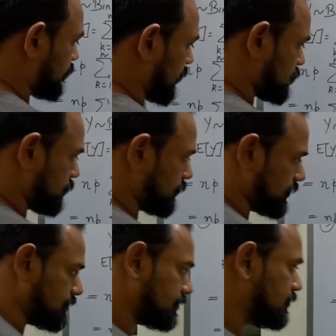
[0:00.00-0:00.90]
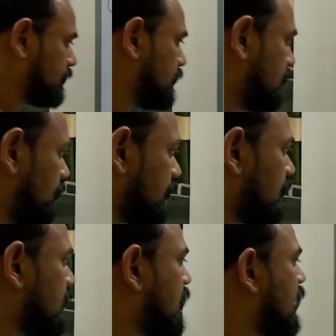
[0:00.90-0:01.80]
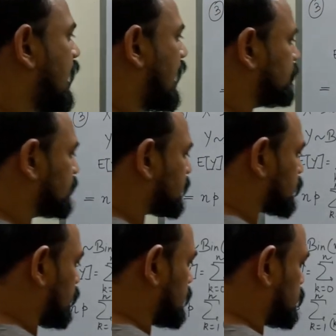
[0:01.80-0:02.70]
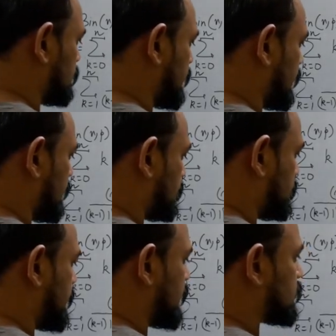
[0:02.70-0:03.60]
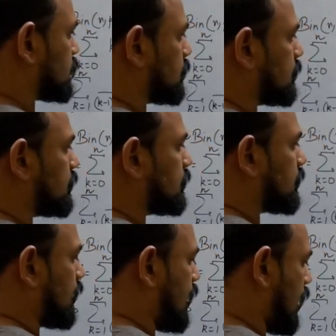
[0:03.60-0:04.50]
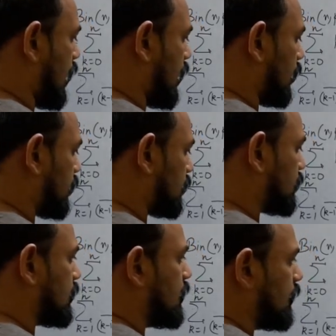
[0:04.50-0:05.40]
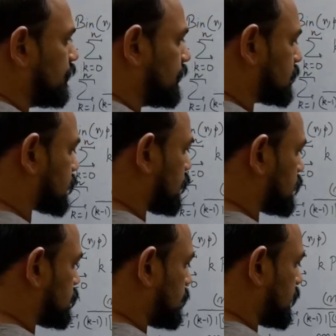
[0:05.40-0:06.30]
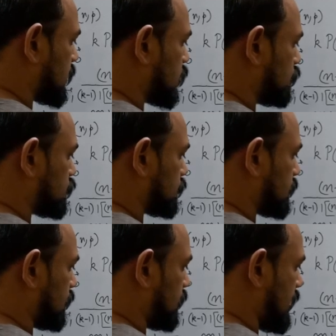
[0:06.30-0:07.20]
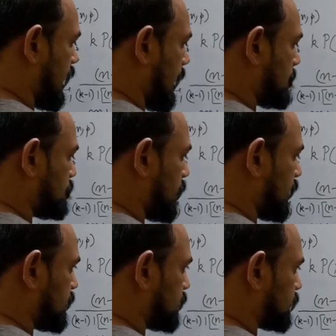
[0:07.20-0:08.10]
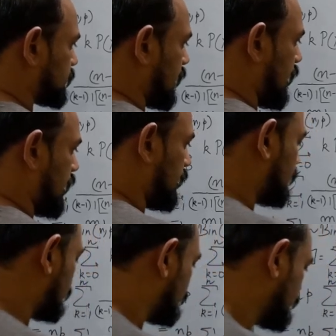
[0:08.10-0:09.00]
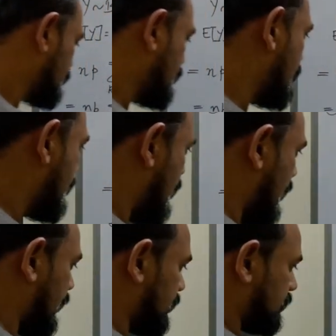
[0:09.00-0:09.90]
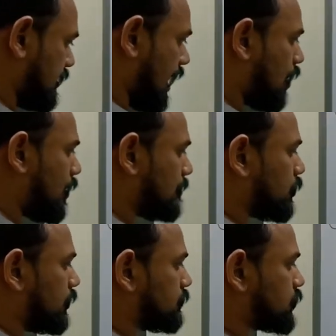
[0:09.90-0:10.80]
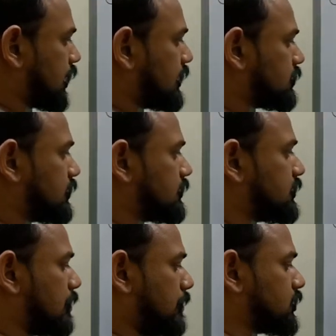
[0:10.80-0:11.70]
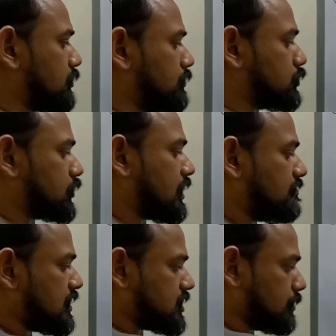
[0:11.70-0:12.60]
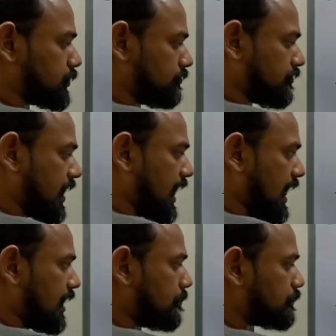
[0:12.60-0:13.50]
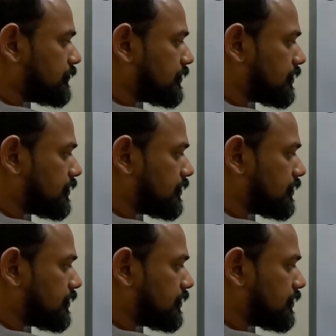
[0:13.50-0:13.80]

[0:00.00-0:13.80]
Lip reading: factorial, okay? And this is going to be p to the r. This is going to be q to the m minus r. And now I'm going to change this summation, which was given in terms of k,